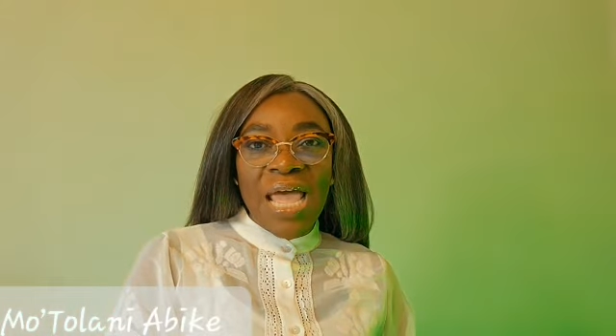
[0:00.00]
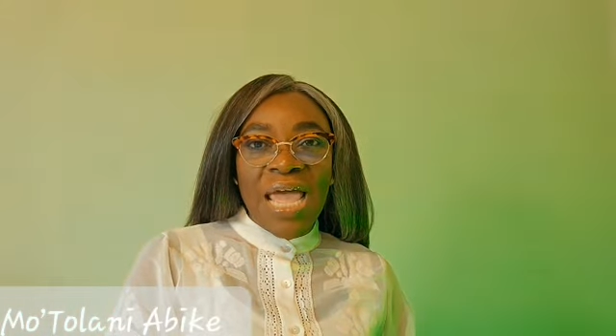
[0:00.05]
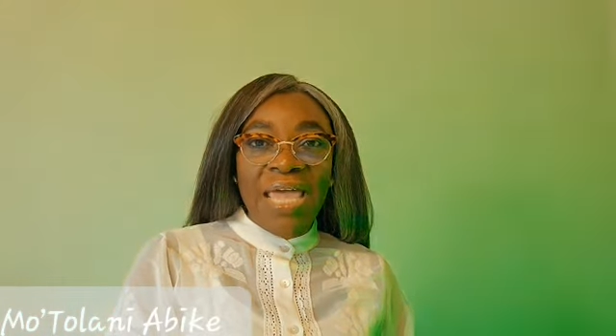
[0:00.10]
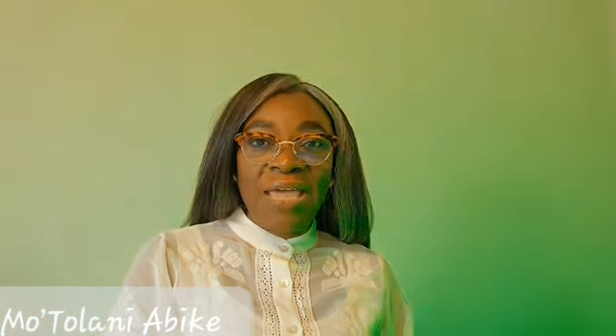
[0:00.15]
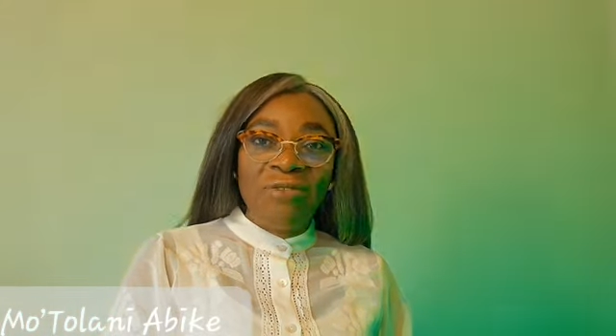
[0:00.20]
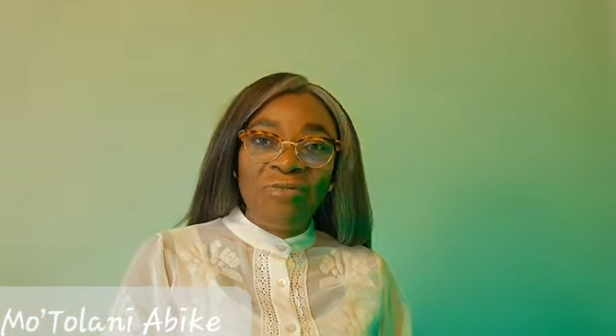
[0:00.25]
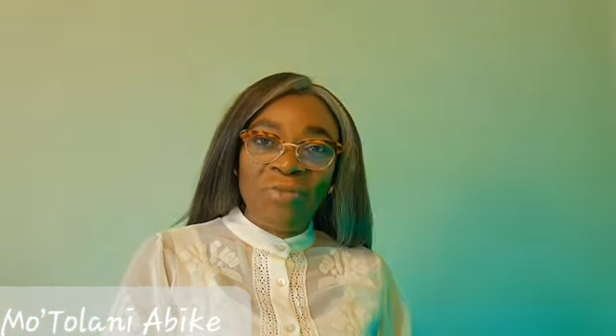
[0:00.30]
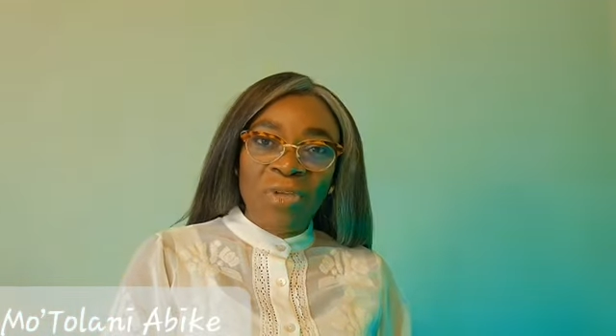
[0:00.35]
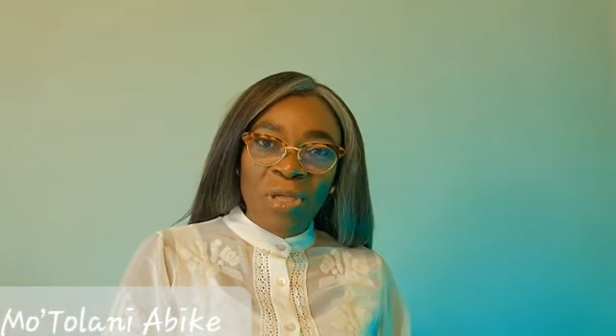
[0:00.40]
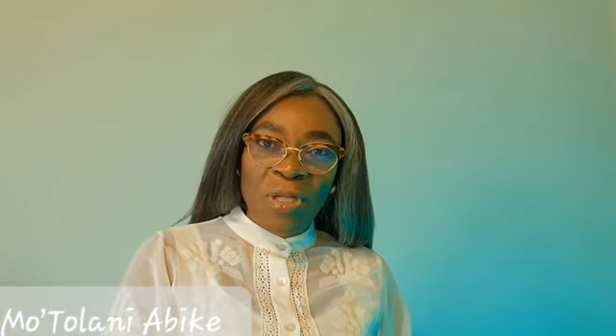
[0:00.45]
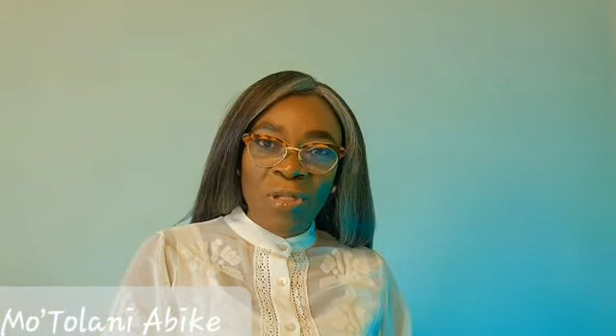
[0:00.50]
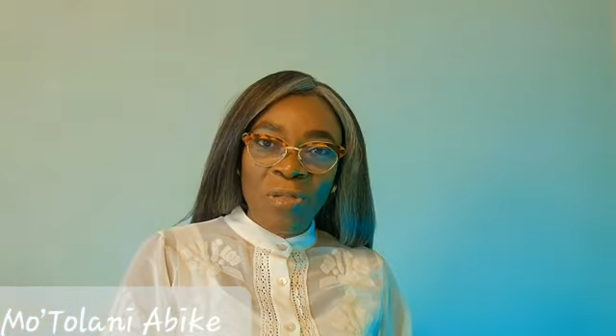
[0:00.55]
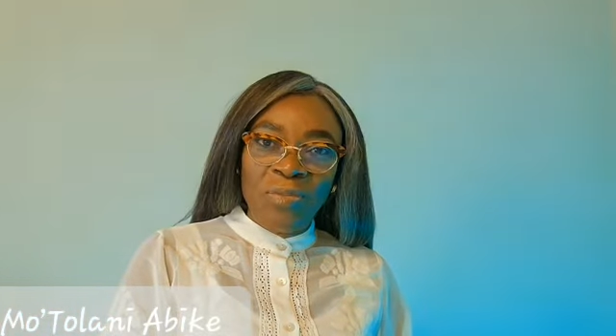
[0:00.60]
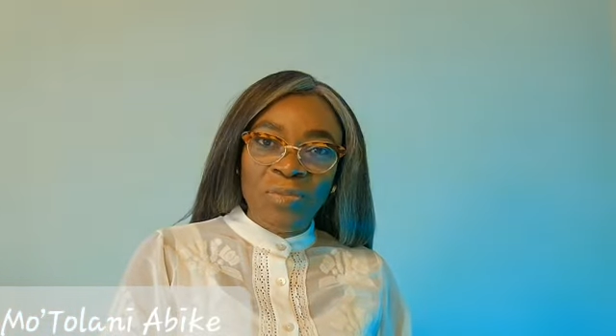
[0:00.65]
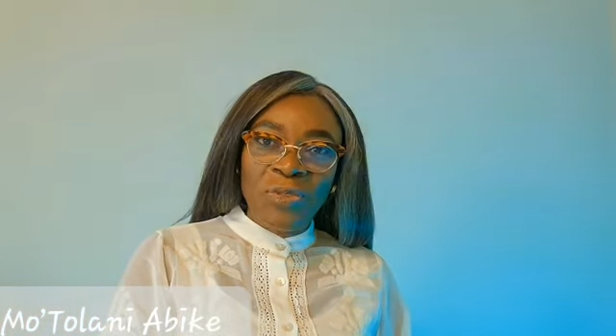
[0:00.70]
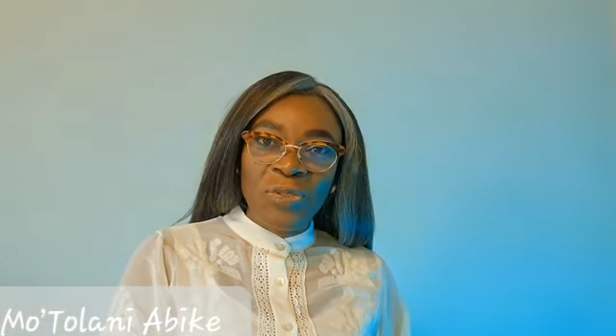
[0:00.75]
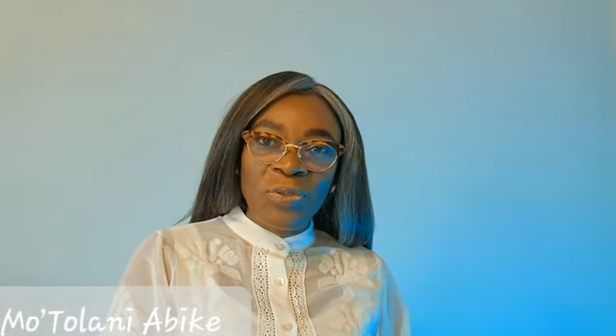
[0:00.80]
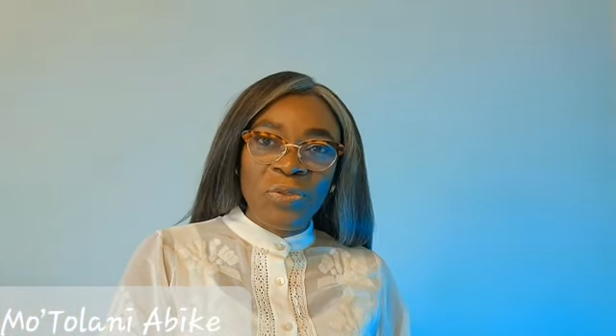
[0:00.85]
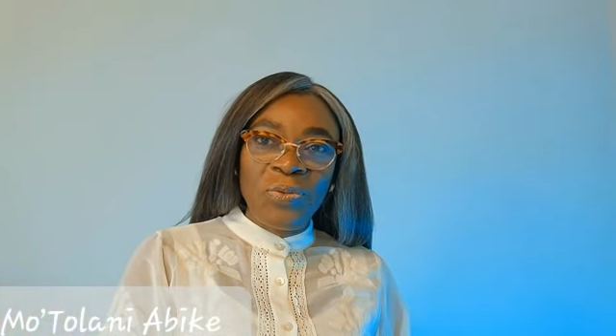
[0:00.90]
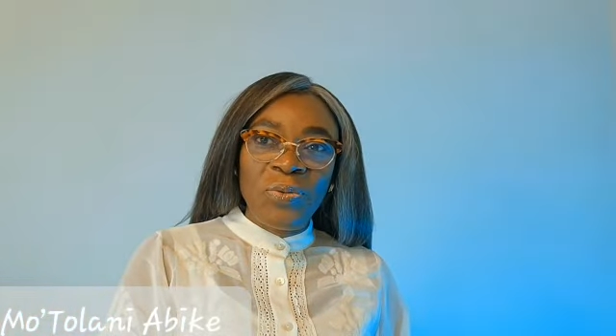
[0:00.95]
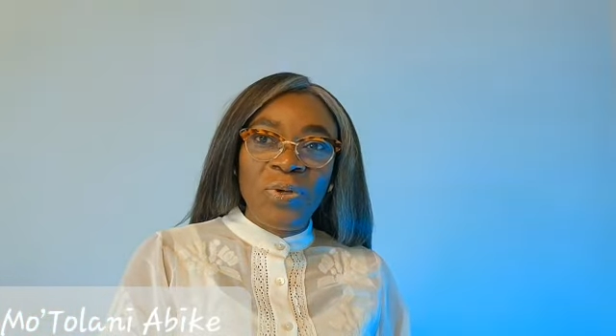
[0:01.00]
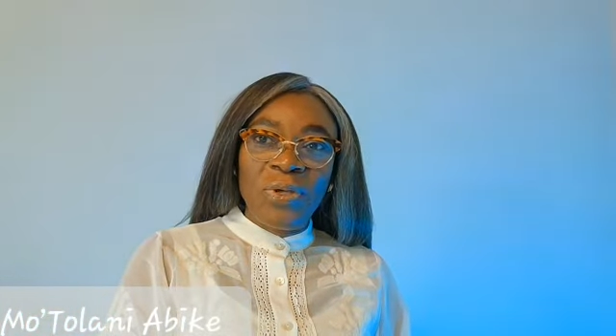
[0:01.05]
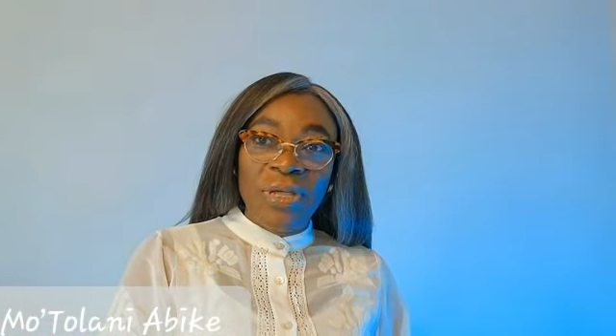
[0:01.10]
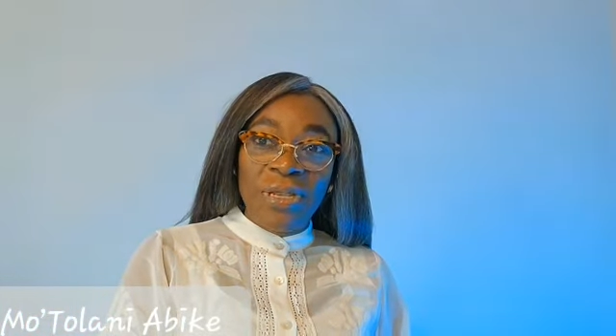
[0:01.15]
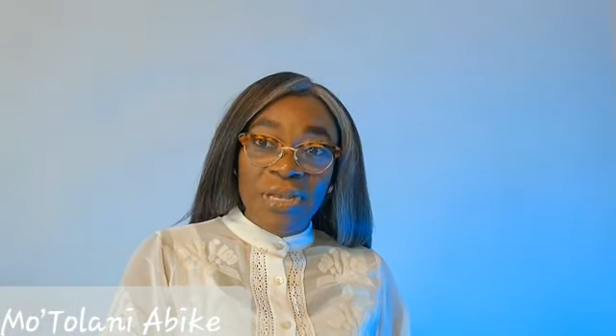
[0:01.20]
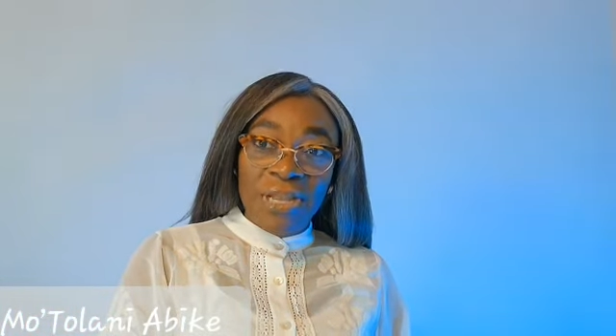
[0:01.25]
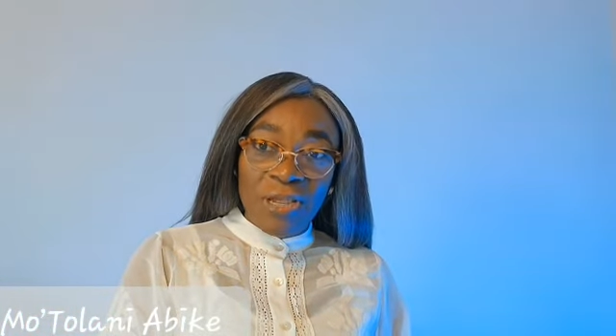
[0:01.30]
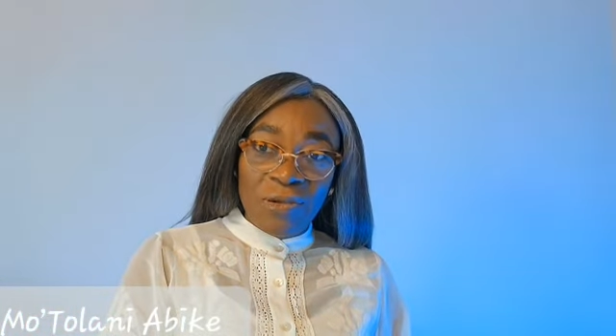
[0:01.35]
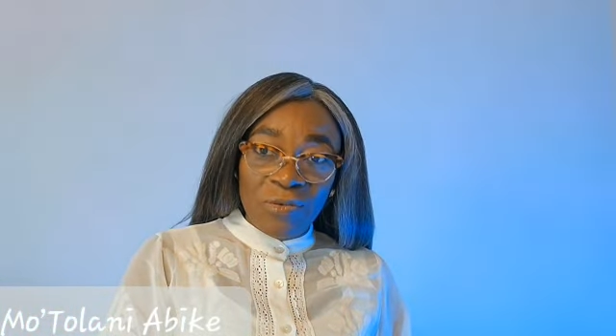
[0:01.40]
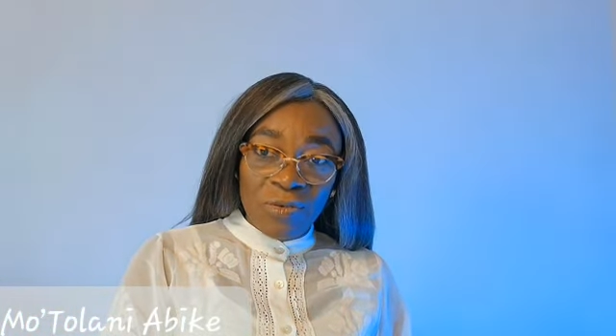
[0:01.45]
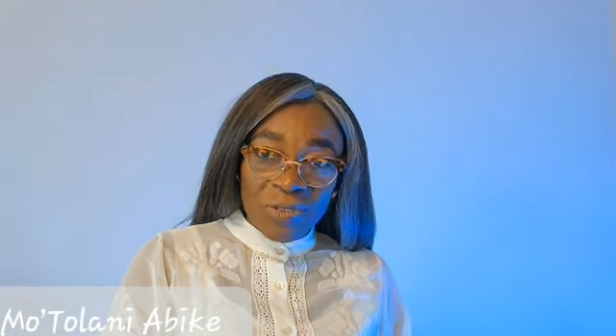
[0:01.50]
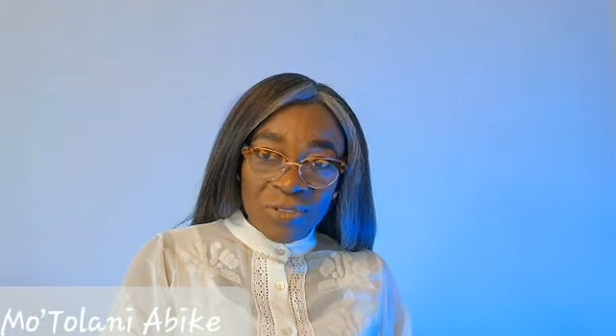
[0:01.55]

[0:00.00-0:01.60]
I have helped you and I